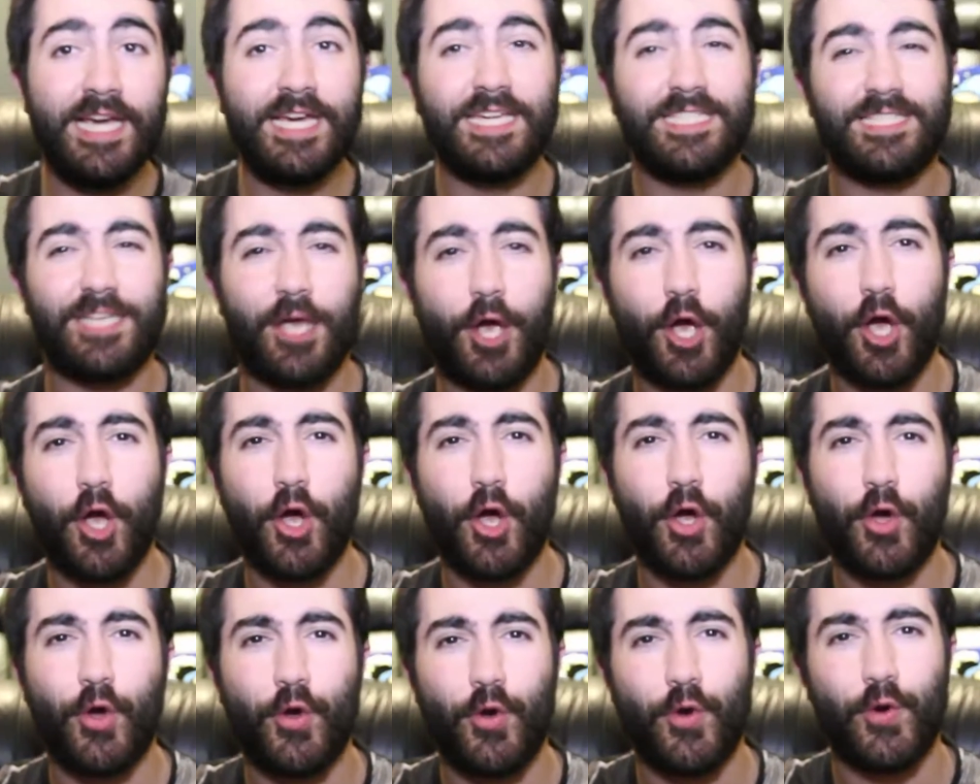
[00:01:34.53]

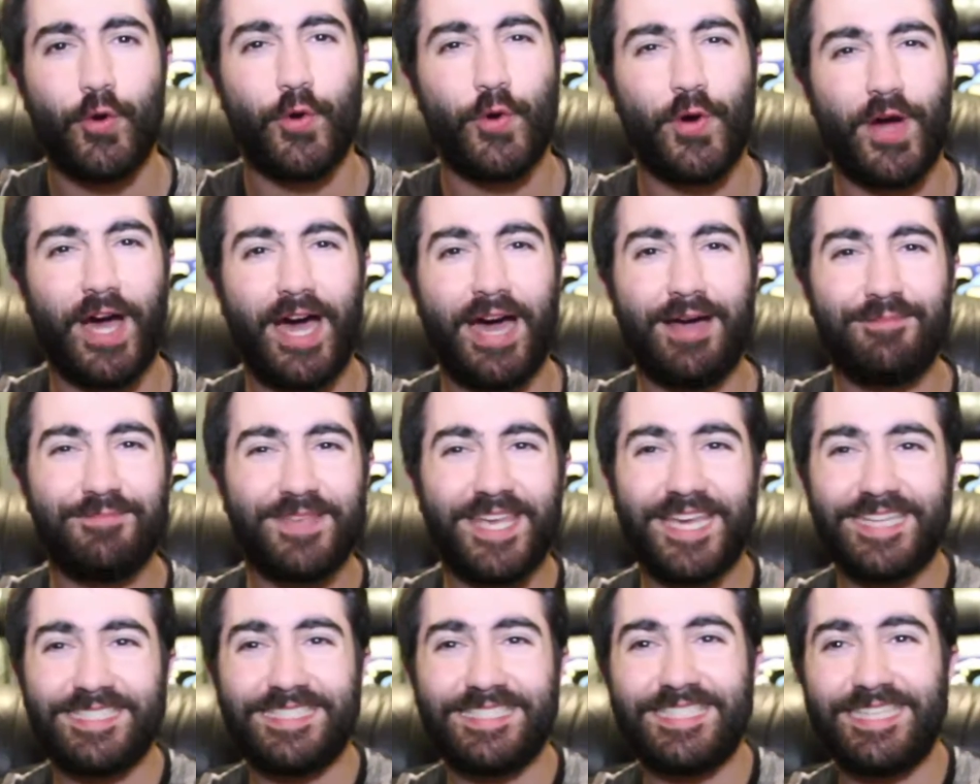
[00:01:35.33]
So I'm
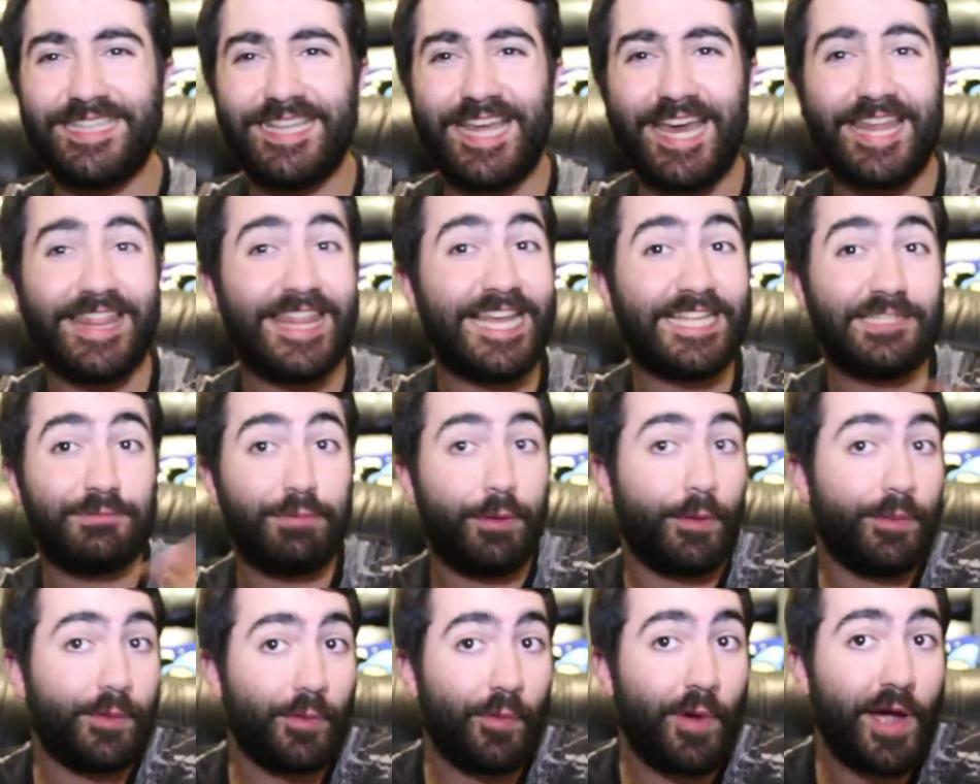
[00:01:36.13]
guessing that's
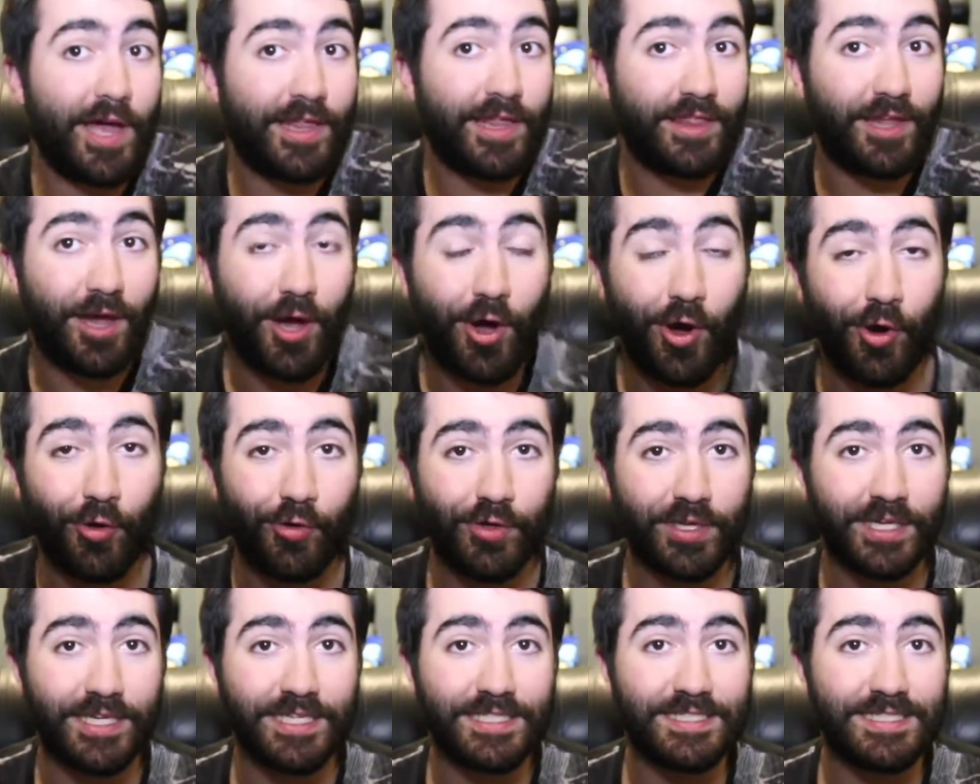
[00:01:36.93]
probably why the
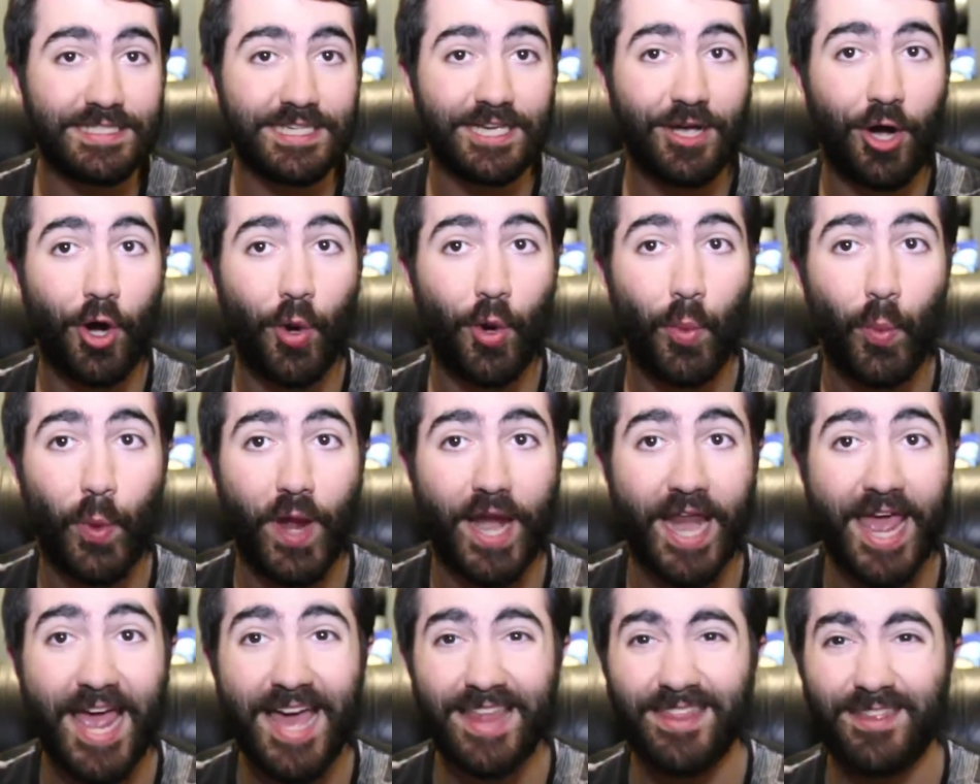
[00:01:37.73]
Hulk is the odd
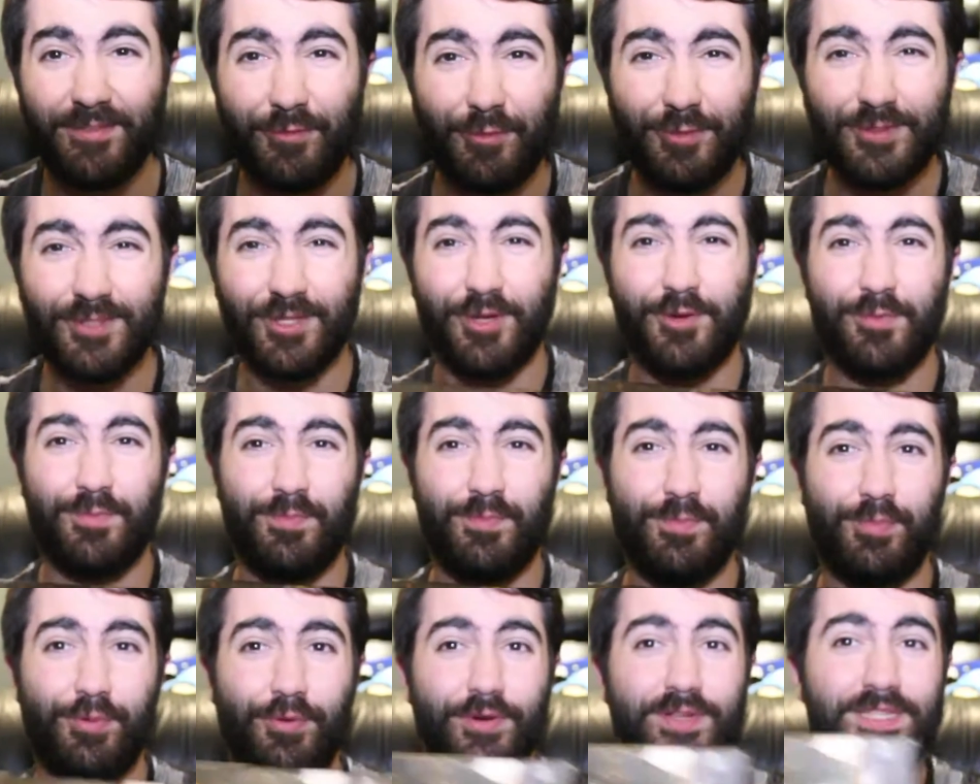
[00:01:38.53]
one out. They've also
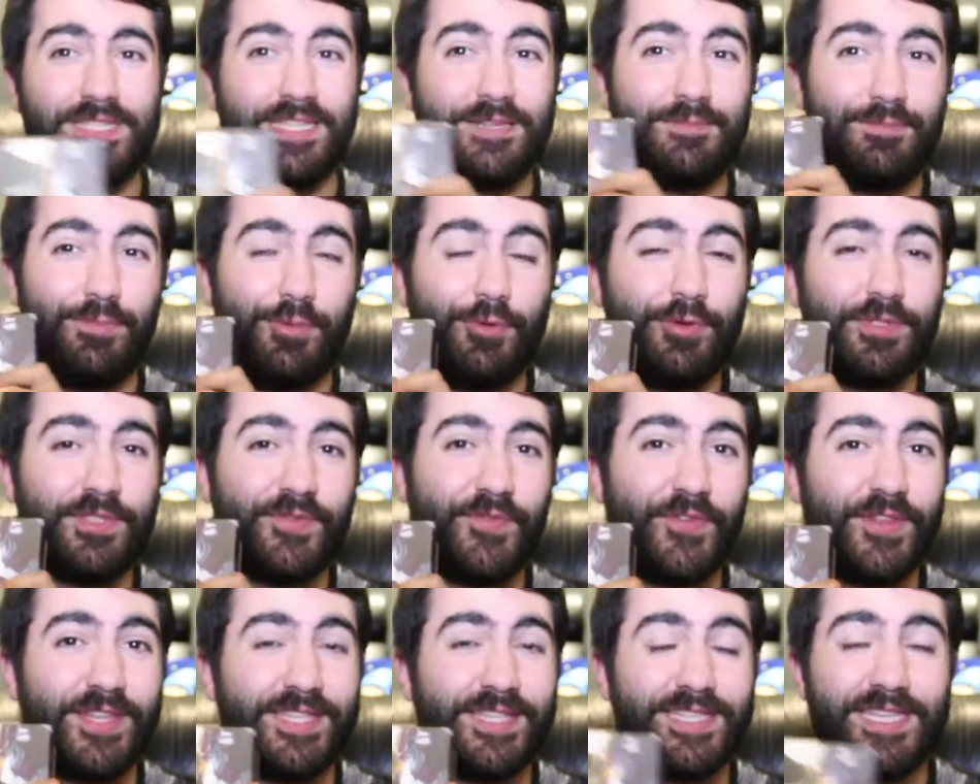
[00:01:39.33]
printed books
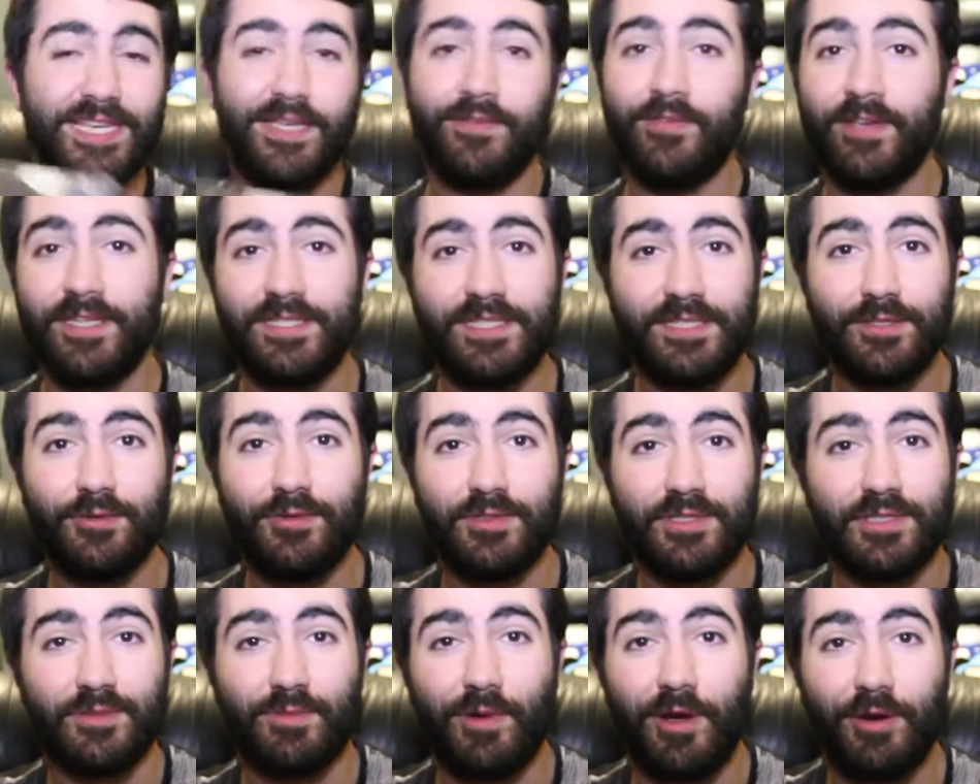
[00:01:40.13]
for the TV
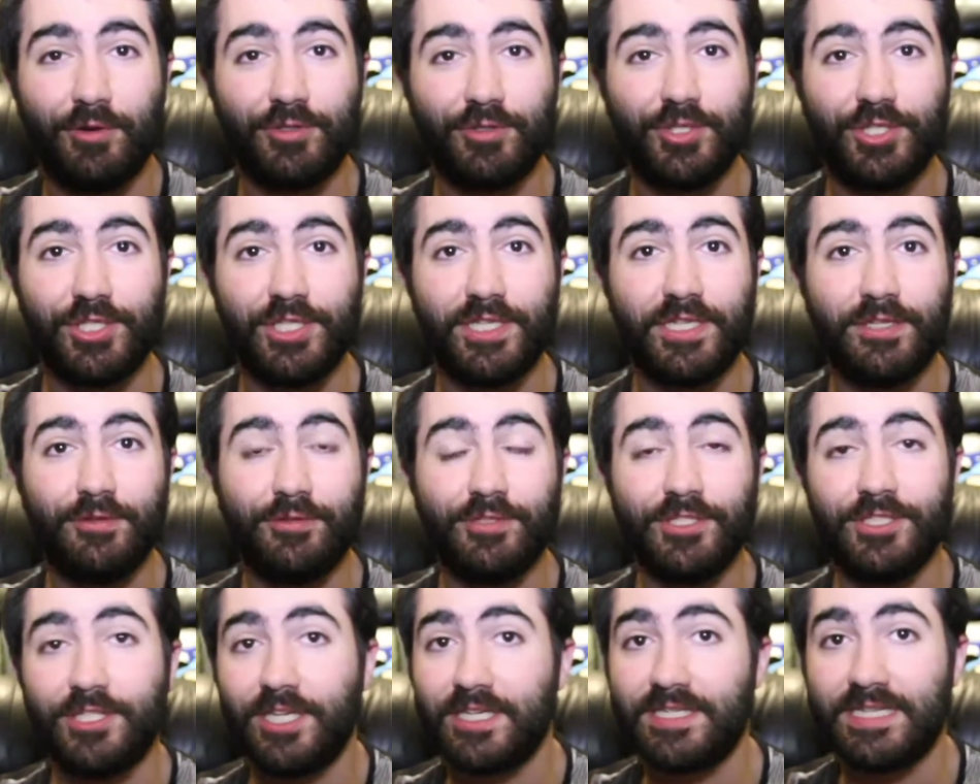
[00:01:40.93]
series as well,
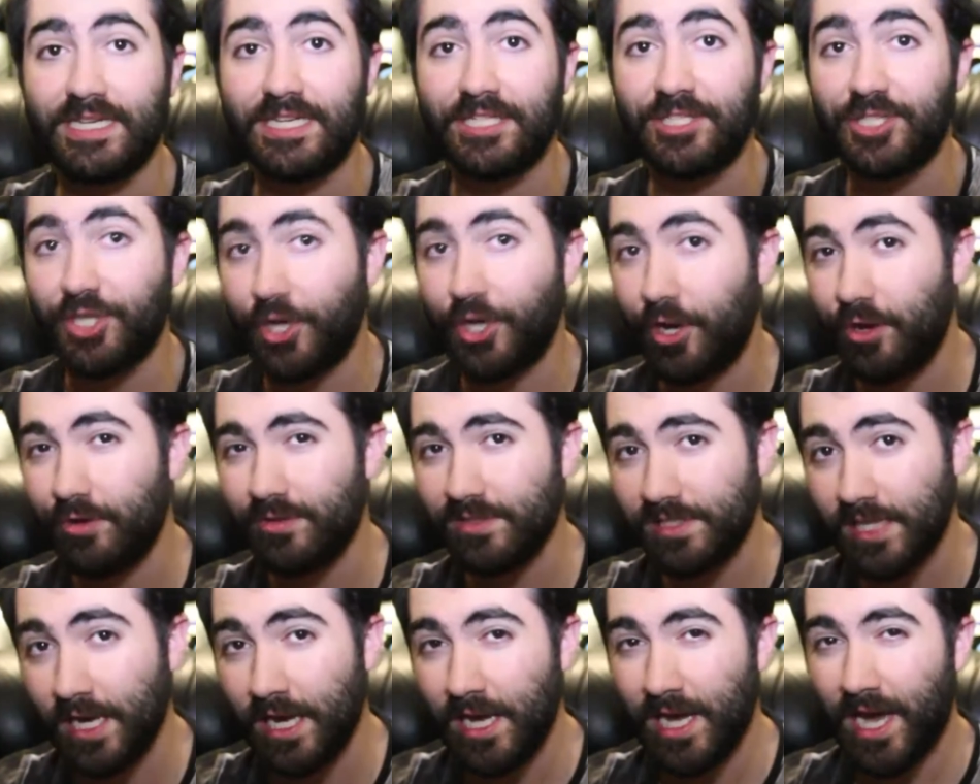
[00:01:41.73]
S.H.I.E.L.D. and Jessica
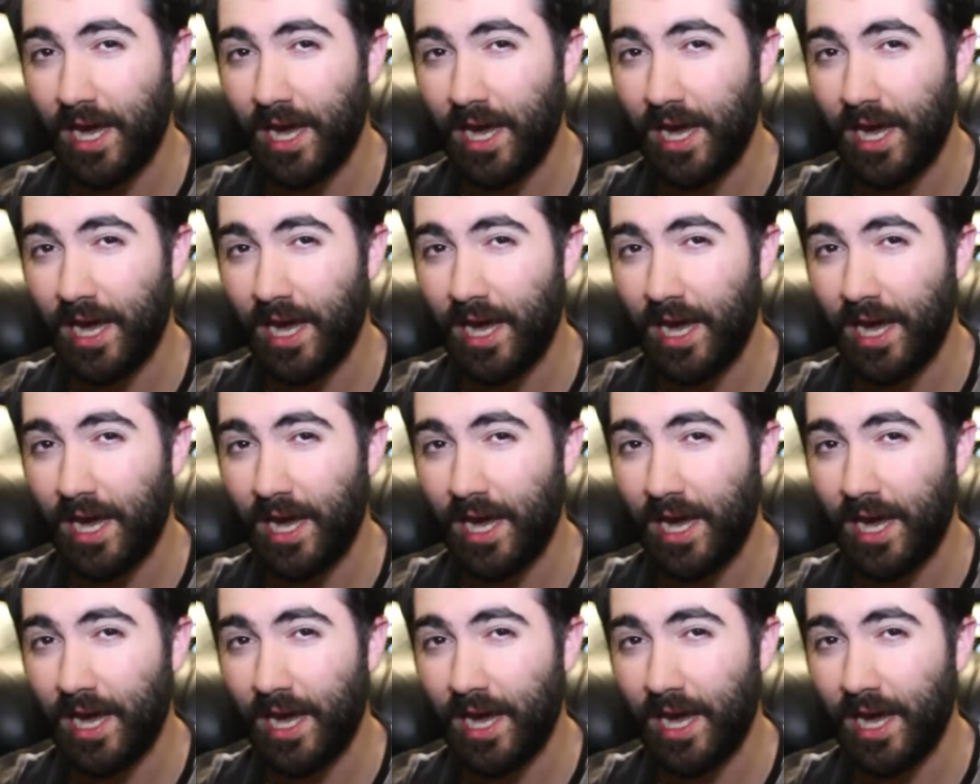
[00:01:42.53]
Jones.